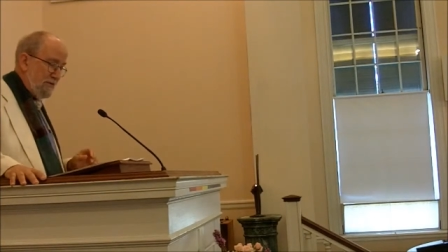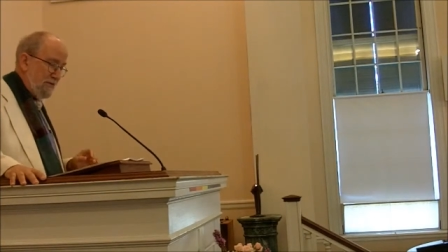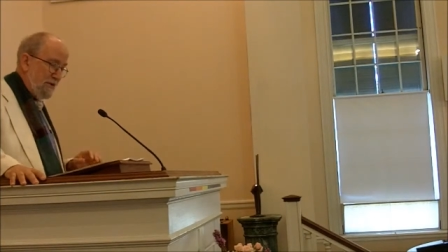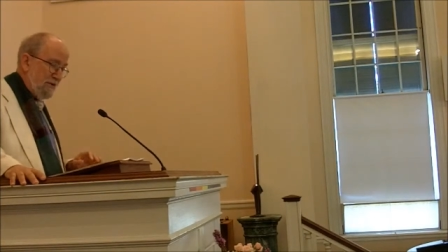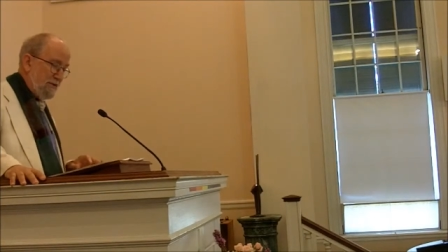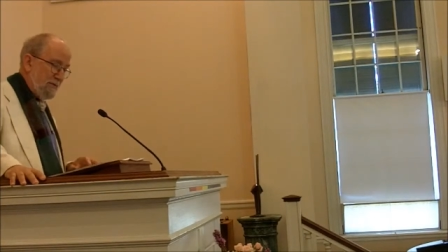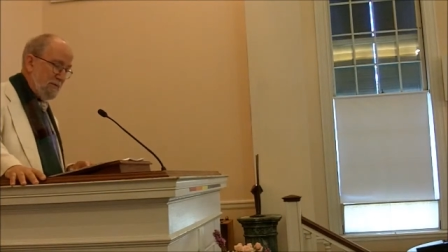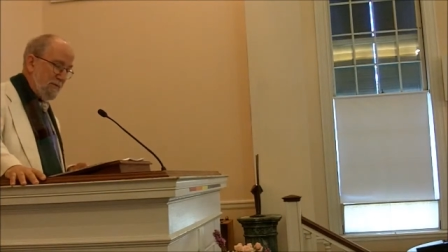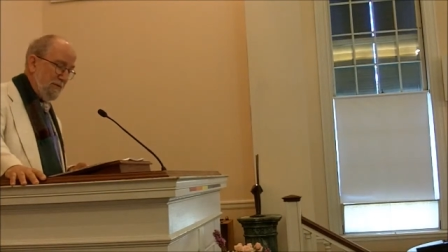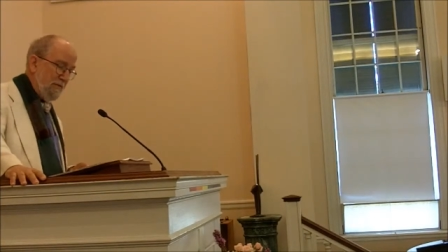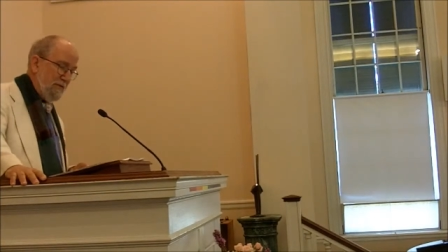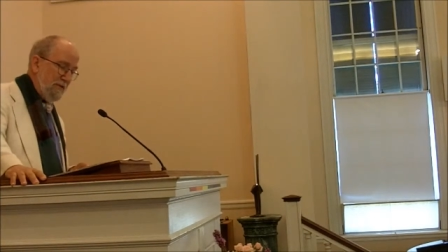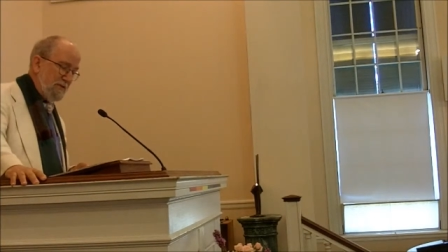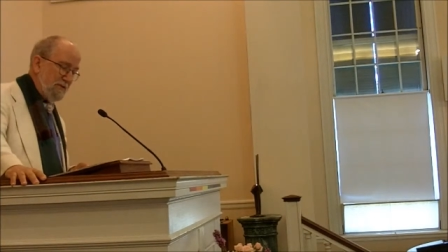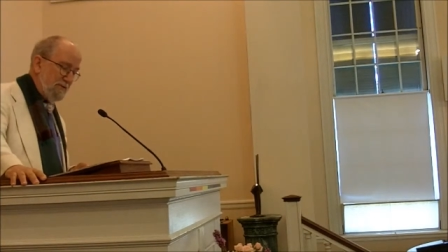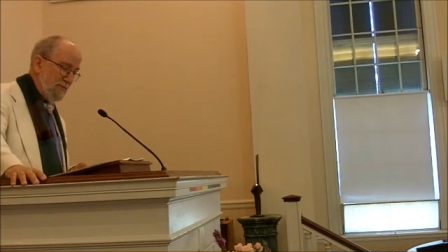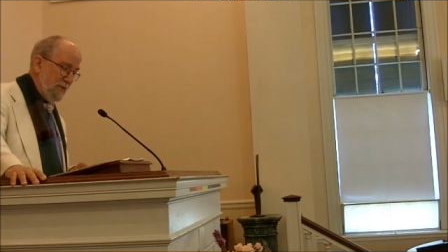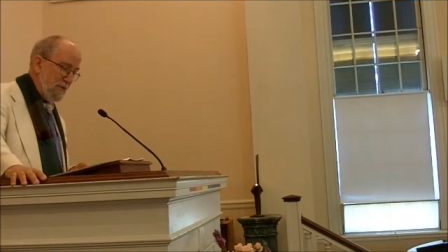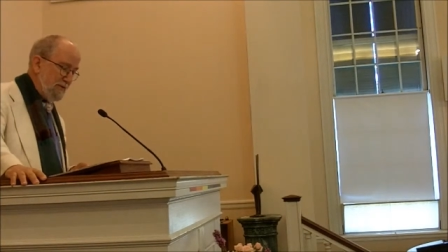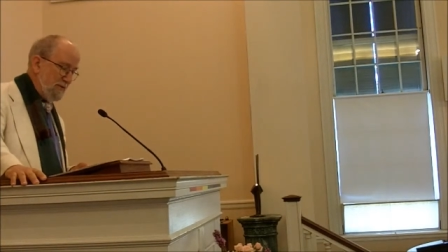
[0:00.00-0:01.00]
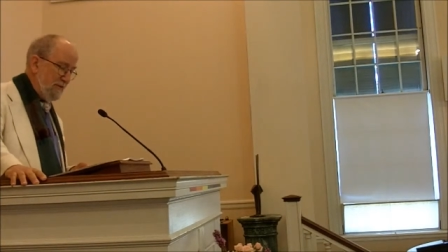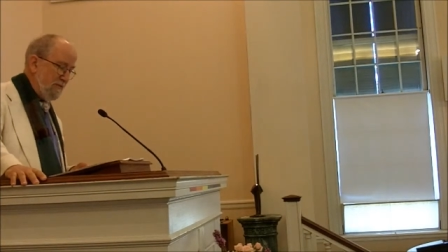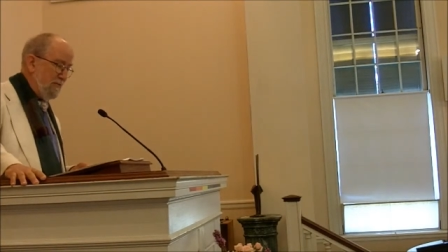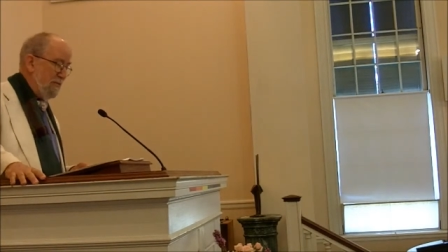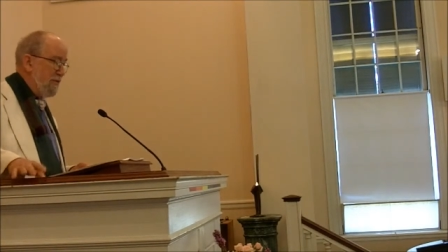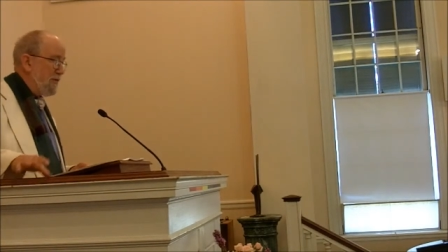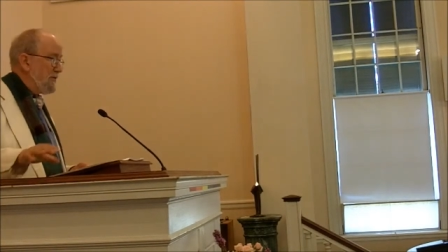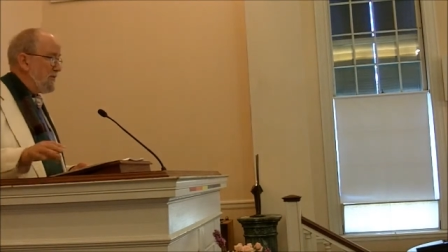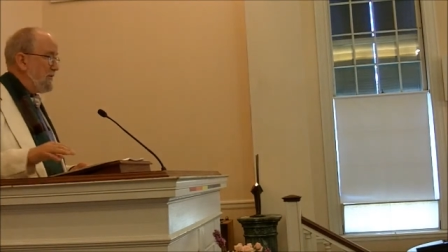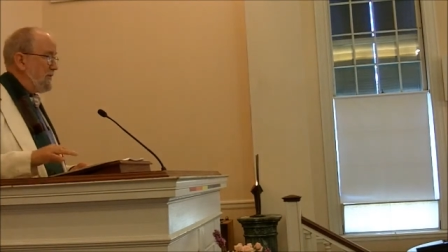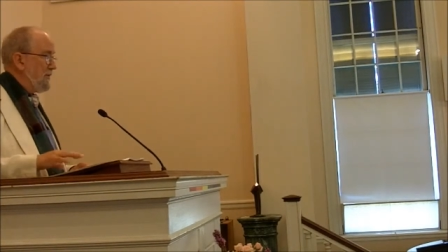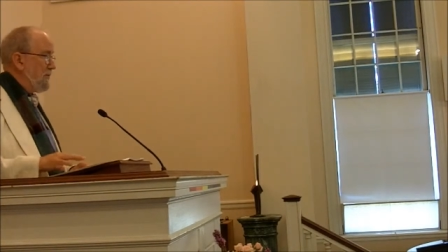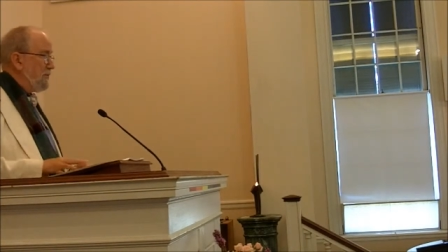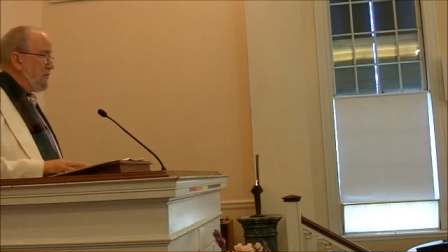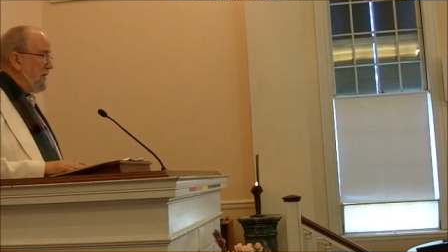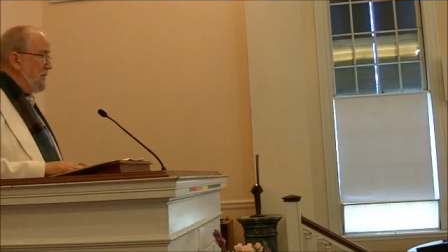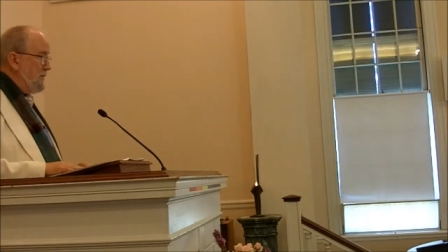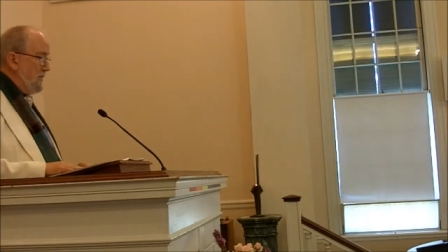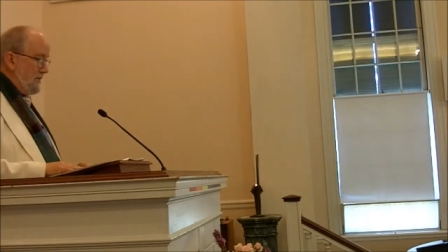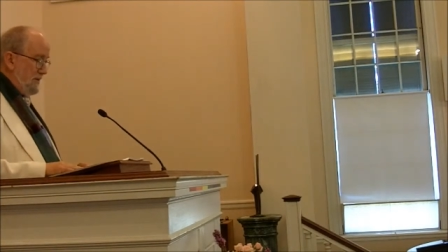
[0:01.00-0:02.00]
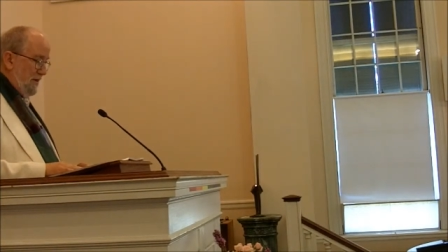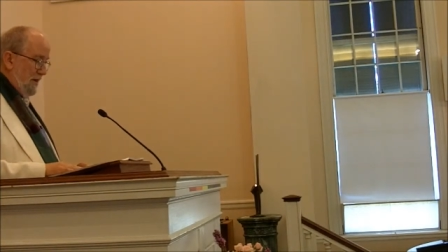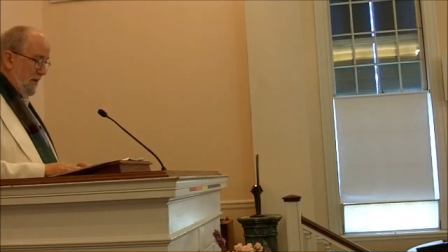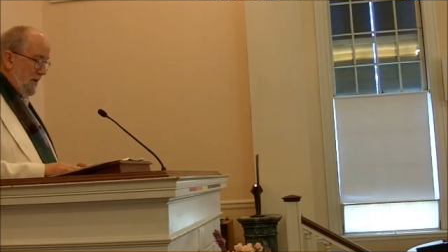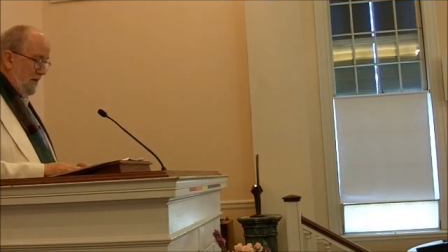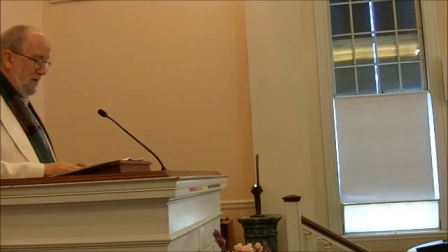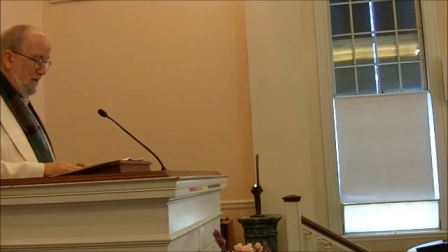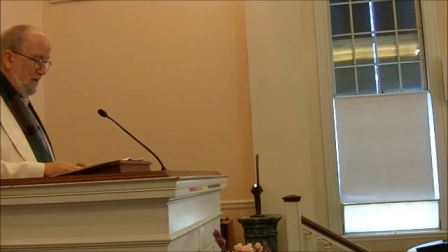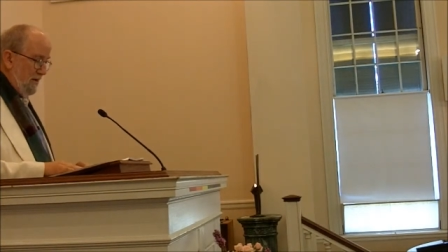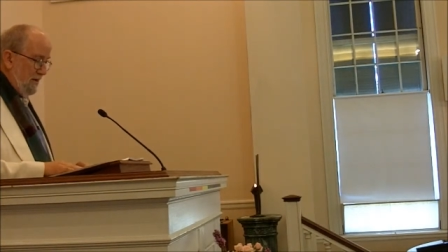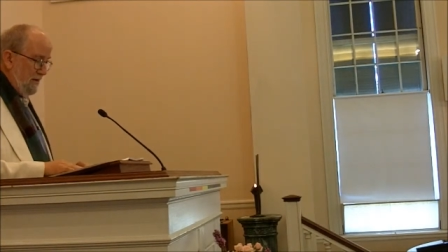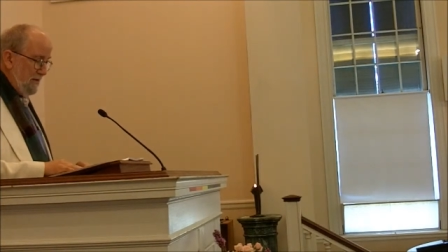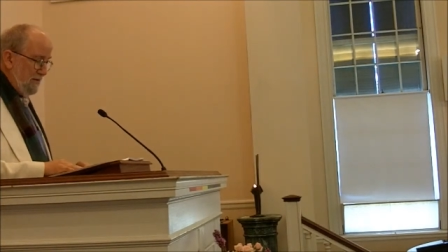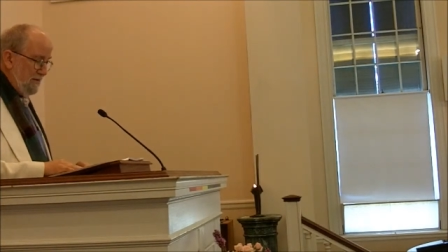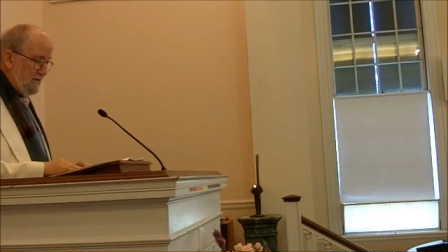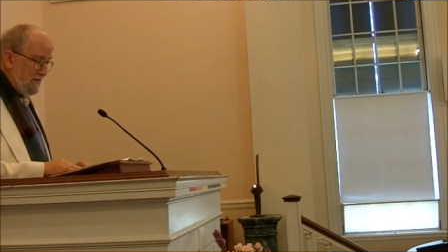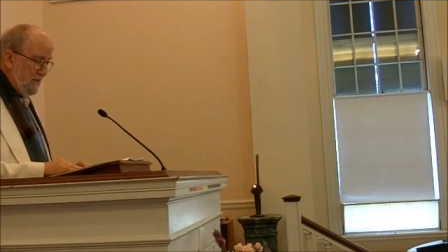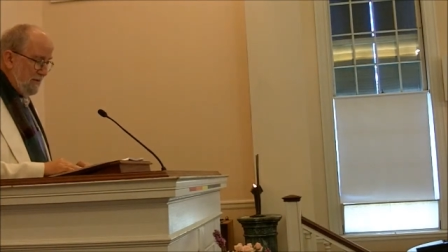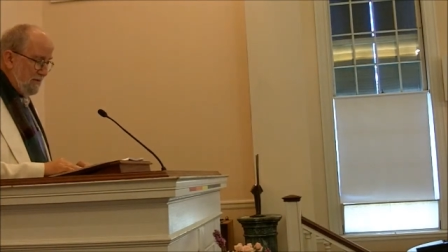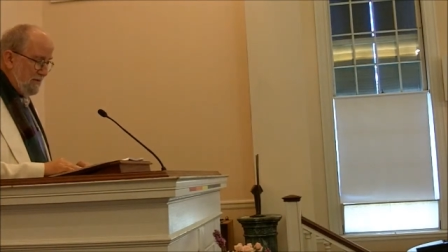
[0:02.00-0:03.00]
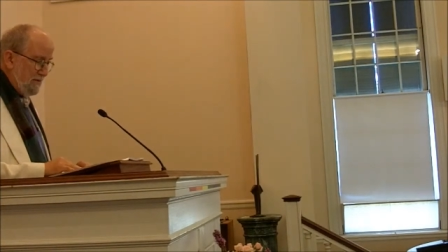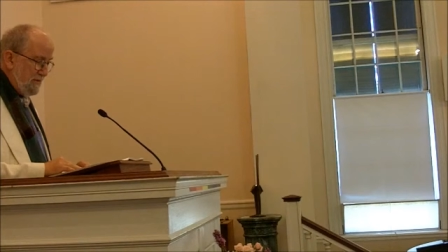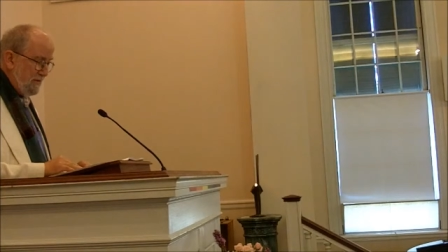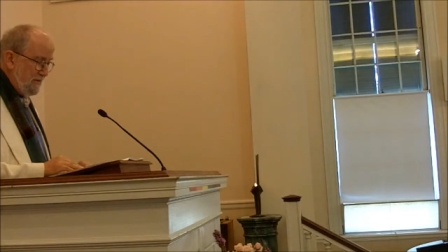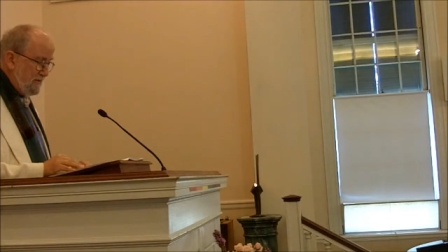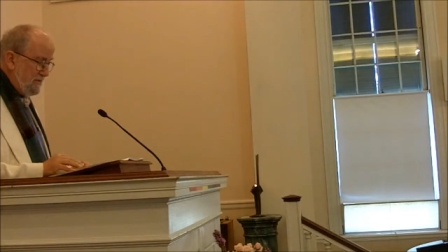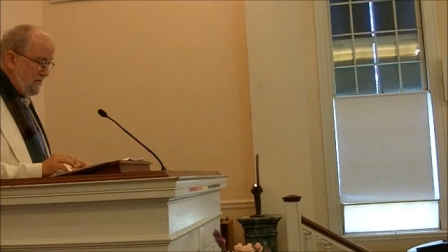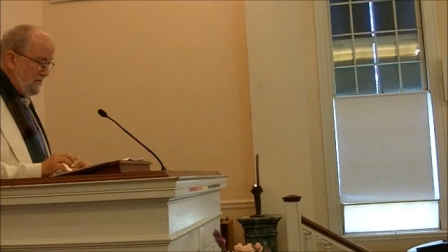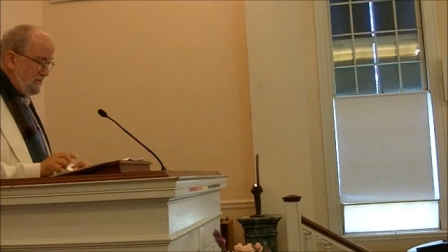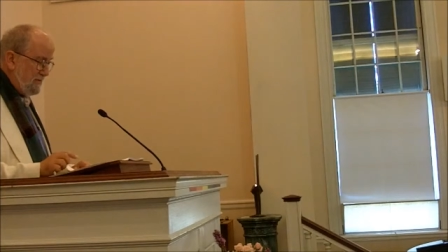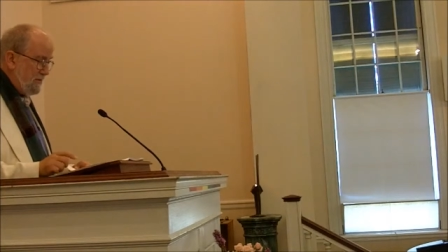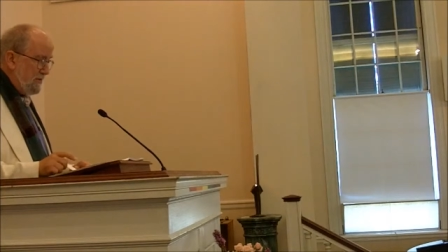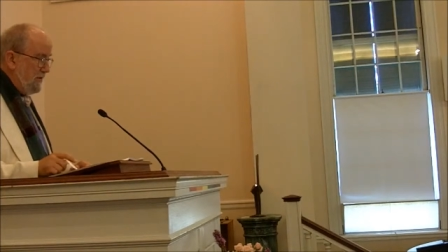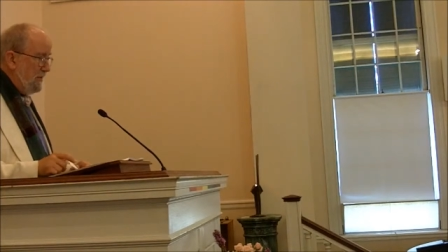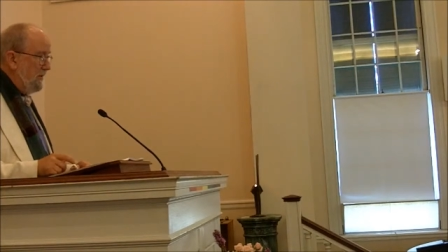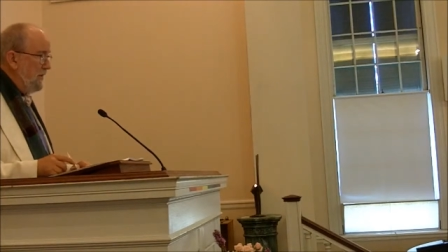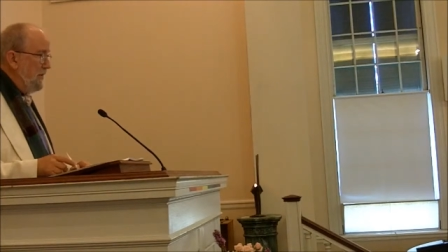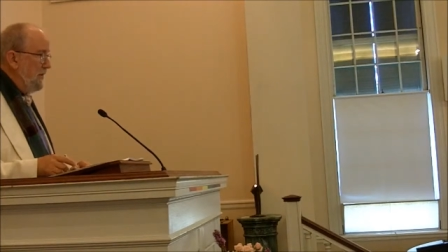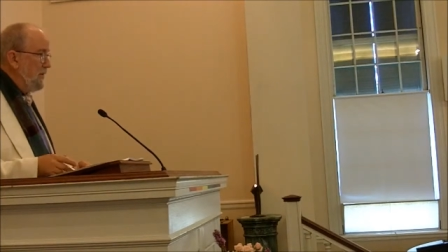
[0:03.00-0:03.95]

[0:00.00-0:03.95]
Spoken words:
such a provision was enforced in the Plymouth colony in the 17th century,